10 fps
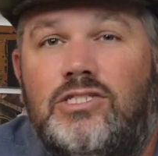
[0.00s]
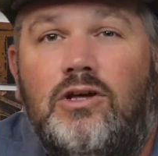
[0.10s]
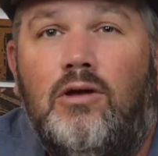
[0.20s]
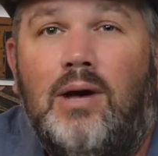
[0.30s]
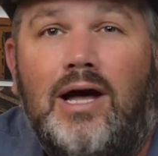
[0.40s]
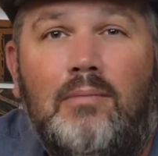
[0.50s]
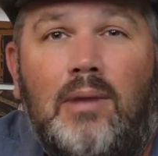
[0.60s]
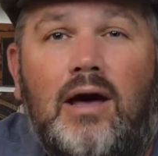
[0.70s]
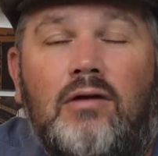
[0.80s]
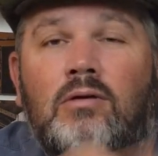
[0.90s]
you, go buy a
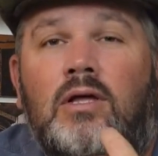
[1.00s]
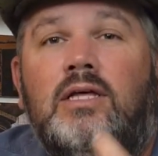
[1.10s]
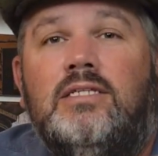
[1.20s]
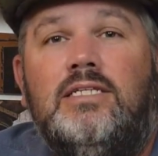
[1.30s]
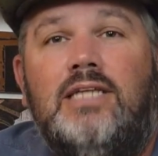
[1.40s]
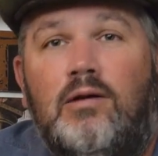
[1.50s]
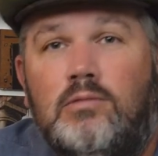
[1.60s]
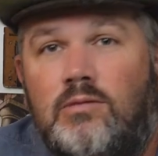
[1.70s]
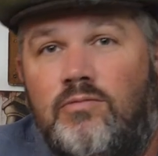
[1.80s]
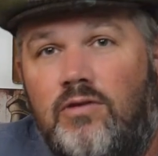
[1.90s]
bottle, sit down
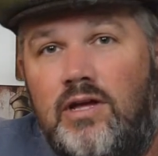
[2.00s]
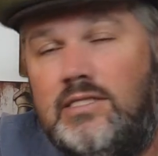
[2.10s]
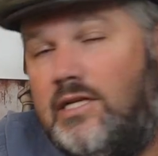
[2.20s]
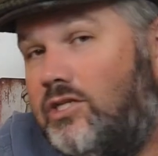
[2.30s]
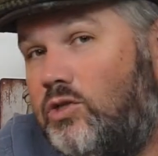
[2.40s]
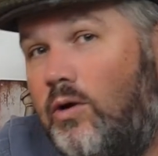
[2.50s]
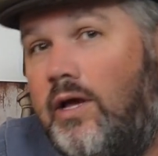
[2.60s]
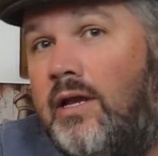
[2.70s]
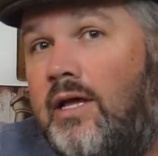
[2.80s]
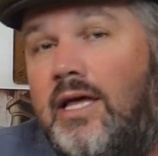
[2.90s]
with some friends and enjoy
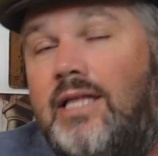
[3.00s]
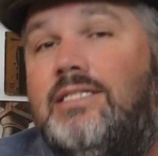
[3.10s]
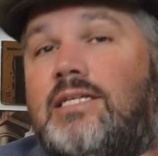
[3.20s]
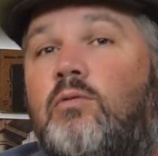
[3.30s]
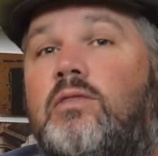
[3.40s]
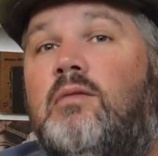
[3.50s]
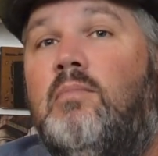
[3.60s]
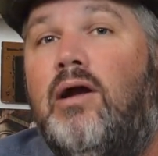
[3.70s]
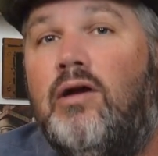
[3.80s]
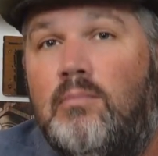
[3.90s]
it, and see what the
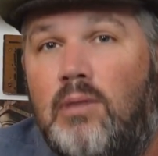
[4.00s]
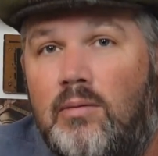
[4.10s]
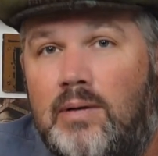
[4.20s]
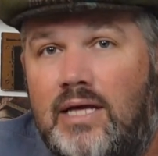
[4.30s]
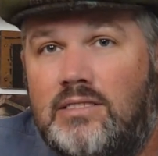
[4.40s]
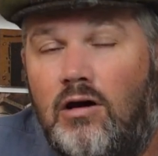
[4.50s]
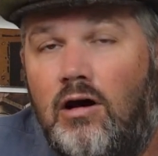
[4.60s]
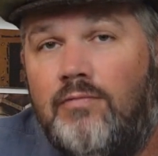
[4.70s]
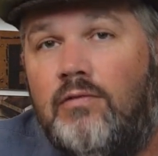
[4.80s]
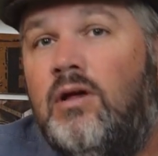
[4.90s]
American bourbon has to
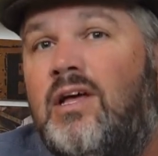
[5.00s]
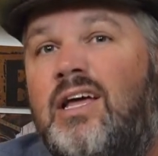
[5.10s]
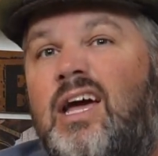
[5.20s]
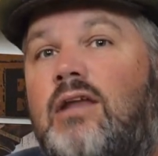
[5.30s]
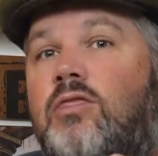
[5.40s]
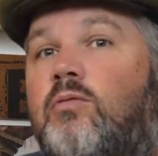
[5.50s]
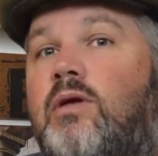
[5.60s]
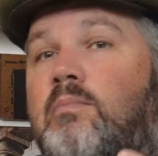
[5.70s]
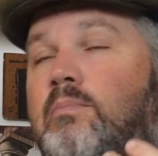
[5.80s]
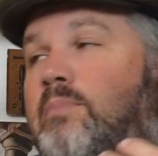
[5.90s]
offer. Kind of
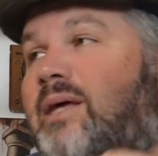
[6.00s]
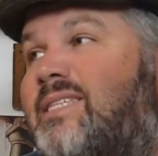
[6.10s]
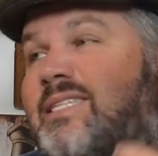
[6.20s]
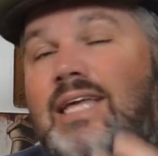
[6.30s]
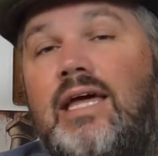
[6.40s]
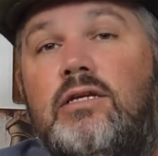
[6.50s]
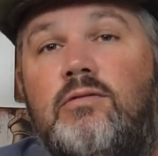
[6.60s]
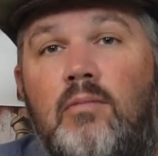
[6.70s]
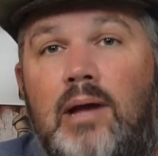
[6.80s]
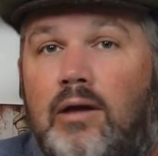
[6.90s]
3 basic standards
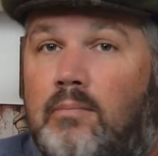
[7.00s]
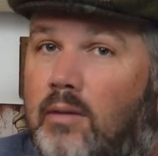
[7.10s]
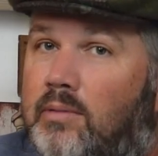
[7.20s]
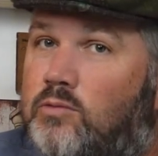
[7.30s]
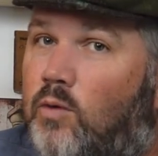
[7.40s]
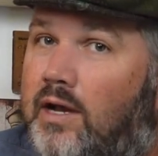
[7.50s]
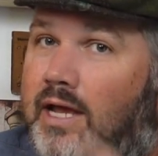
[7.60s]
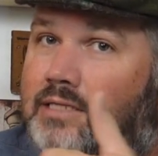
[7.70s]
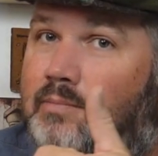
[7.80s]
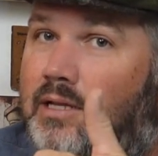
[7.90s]
for American bourbon is what? It
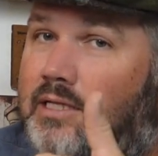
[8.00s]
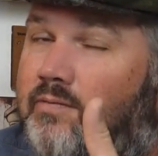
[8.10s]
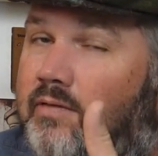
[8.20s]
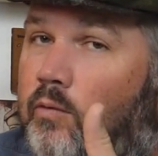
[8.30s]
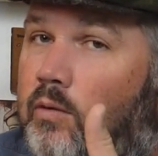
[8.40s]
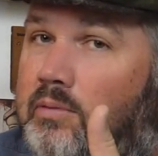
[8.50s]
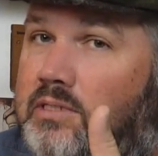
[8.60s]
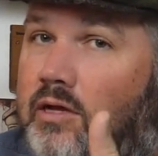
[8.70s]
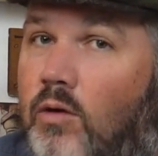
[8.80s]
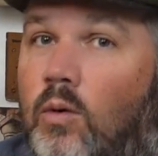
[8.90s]
has to be at least
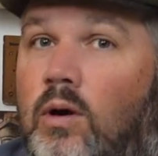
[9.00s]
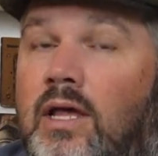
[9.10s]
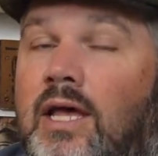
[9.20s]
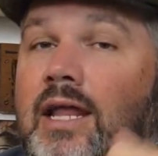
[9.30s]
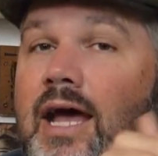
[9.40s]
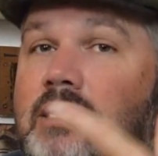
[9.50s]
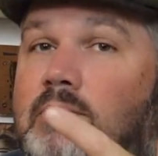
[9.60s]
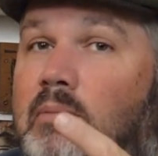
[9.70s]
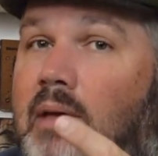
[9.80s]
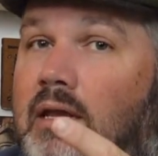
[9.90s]
51% corn, it has to
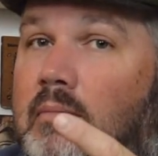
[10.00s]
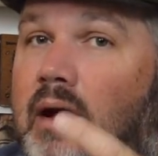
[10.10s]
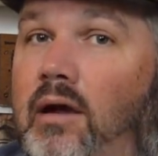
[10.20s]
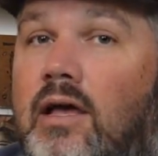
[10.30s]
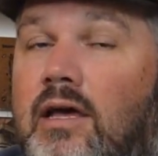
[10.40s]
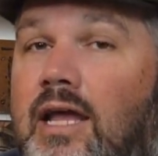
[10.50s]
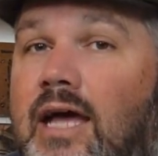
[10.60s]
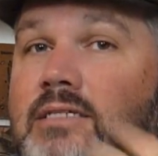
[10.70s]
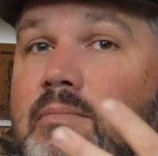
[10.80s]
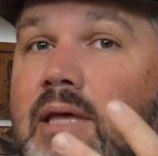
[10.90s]
be made in America, and it
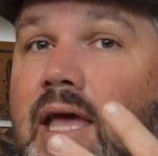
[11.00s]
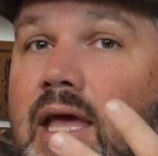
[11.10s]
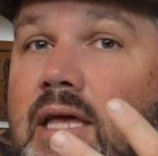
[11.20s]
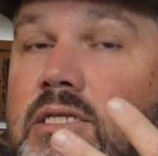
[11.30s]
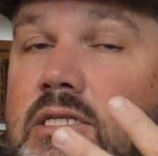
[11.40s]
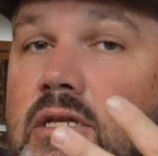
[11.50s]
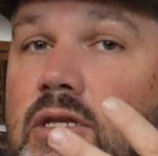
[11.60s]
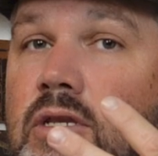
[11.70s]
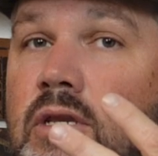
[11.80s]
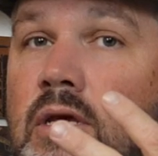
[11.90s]
has to be aged
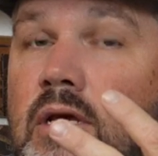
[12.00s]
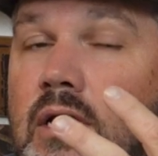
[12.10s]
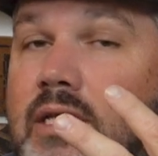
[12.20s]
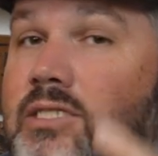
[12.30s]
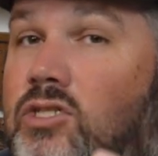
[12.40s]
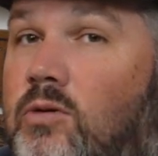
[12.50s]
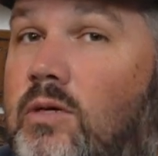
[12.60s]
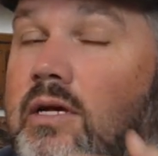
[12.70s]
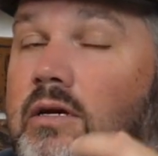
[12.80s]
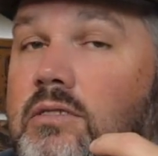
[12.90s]
in at least 2
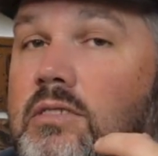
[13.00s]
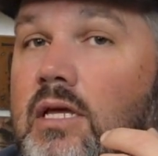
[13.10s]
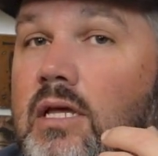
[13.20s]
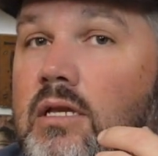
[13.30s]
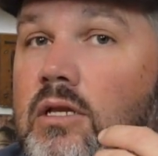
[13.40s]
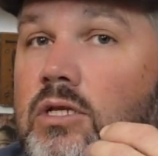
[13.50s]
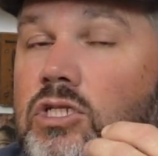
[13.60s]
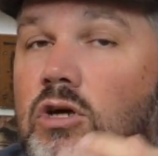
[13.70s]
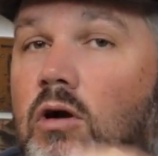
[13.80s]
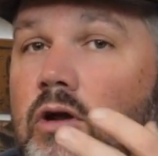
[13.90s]
years in
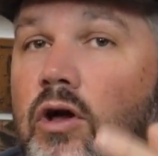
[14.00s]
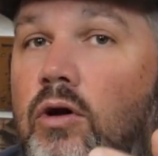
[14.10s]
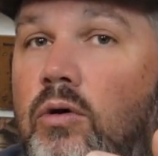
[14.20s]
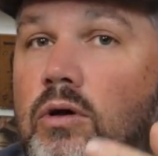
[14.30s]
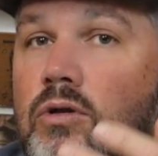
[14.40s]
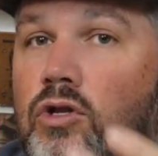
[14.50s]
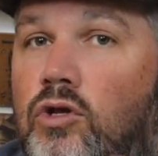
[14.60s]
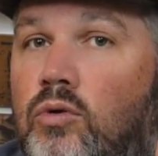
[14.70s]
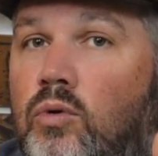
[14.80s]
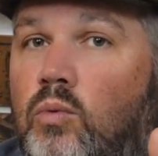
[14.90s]
charred oak,
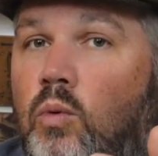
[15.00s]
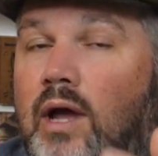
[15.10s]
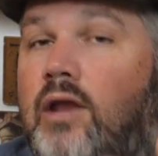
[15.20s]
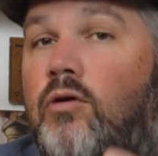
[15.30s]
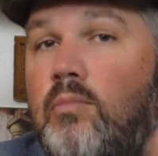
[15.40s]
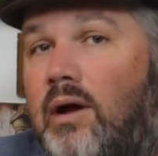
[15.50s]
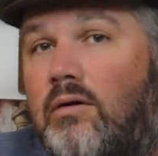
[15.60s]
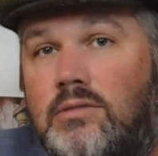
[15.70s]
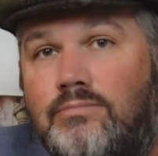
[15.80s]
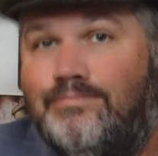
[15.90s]
new white oak
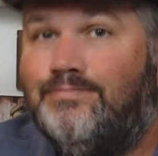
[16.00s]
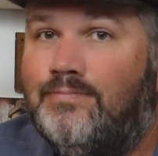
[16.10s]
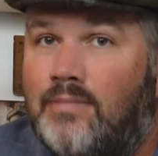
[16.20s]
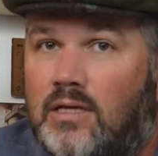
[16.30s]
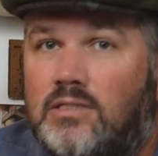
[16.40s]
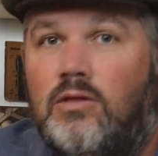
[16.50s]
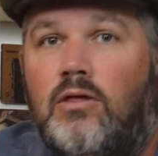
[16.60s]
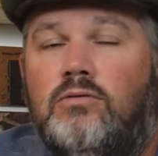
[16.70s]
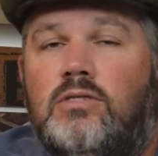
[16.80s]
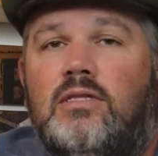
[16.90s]
barrels. So
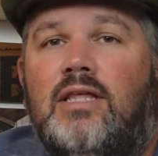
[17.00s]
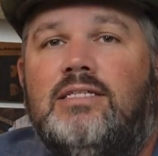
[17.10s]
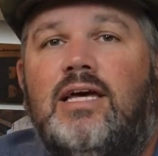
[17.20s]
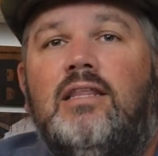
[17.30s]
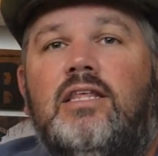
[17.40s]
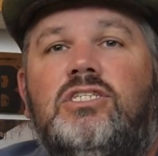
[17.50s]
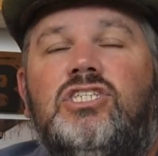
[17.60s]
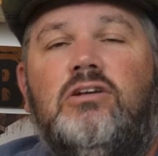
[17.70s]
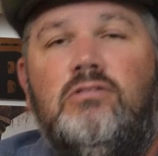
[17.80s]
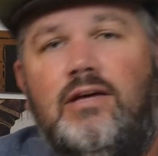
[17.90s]
that's kind of the
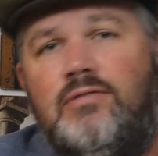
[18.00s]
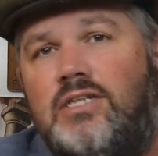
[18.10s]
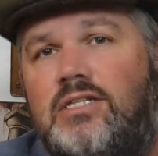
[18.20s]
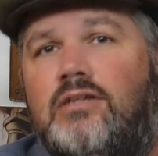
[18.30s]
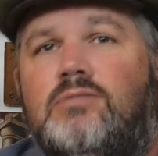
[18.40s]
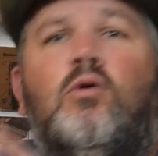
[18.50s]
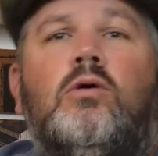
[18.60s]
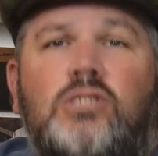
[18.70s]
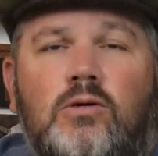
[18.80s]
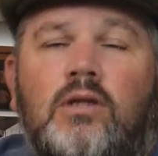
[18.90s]
general definition. There's more
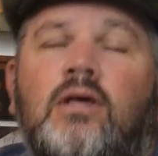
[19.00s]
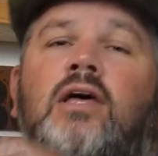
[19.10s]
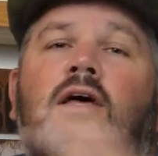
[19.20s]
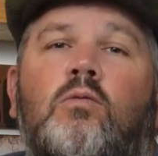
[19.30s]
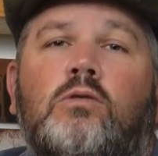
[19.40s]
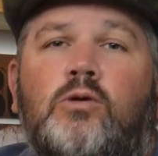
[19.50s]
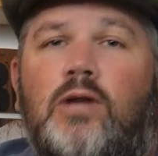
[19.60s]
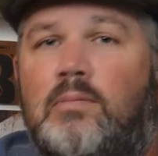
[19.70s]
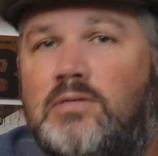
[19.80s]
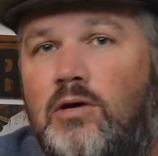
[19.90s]
to it. We'll do an
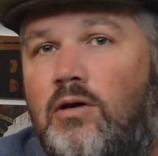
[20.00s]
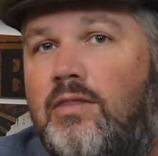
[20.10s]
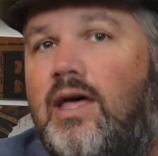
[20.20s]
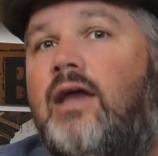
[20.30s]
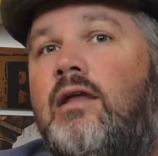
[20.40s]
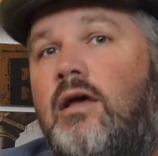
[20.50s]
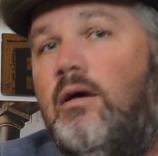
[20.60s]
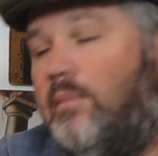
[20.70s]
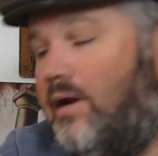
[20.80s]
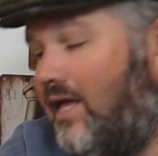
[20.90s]
episode on that.
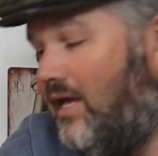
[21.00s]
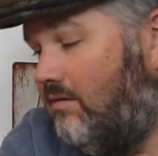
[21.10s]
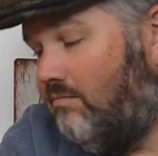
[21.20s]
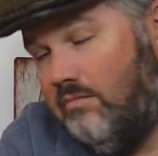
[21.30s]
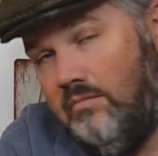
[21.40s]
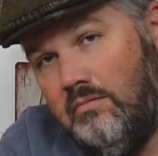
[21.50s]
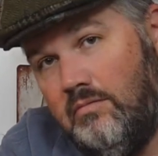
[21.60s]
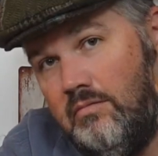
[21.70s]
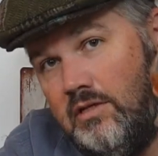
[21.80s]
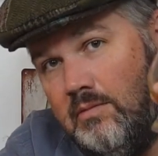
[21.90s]
But again,
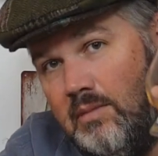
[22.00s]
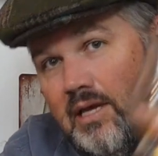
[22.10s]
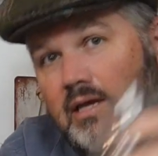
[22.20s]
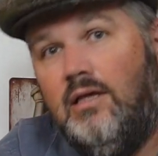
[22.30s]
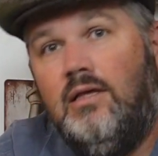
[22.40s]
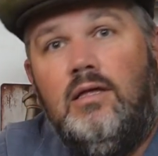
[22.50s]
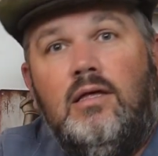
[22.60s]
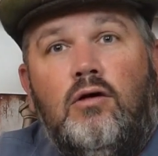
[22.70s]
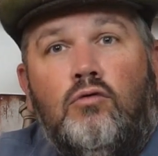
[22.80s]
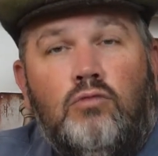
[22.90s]
to me,
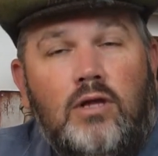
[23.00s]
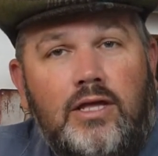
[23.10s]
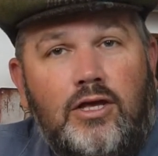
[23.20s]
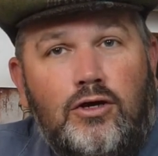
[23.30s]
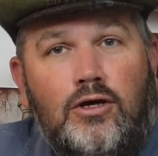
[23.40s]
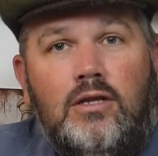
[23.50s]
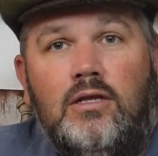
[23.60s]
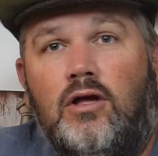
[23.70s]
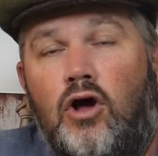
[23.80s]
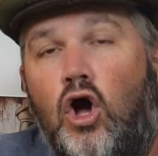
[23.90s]
really
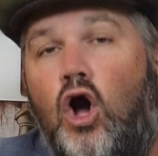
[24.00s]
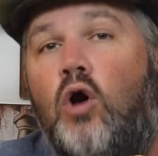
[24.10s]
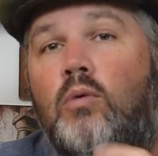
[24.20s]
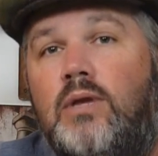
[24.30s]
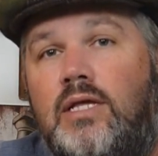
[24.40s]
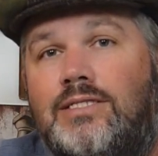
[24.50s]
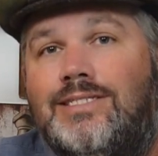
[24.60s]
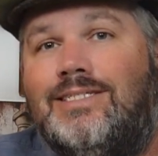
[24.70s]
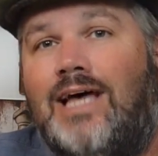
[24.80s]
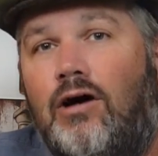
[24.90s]
good opening
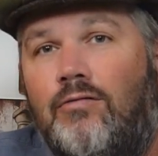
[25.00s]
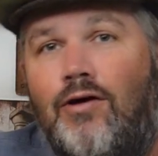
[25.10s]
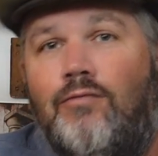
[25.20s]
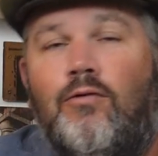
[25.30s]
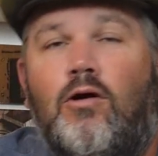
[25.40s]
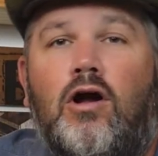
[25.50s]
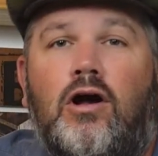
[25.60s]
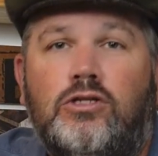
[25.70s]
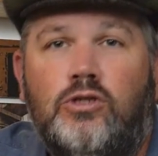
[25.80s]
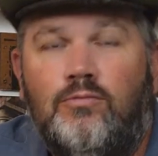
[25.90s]
salvo for our
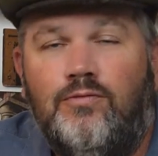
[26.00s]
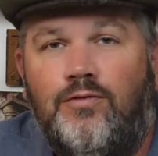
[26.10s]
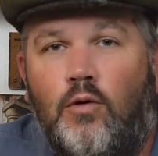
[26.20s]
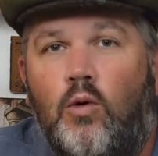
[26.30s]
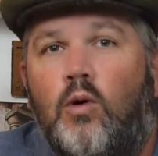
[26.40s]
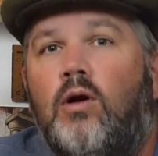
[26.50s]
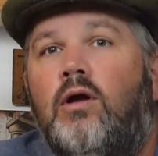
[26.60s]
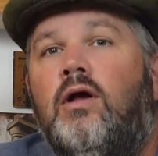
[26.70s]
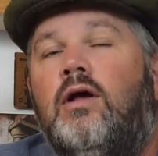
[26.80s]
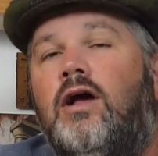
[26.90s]
104